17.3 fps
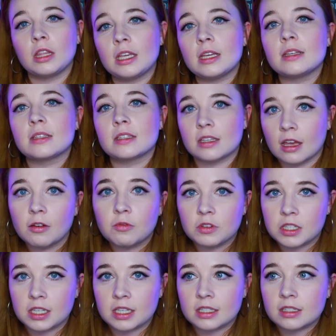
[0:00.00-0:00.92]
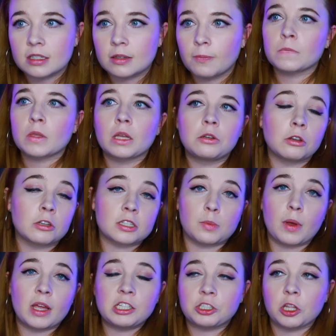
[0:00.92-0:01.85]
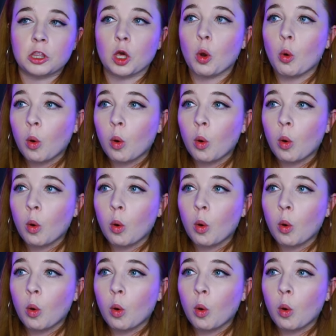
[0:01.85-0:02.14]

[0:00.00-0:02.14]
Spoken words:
these services. Not to mention the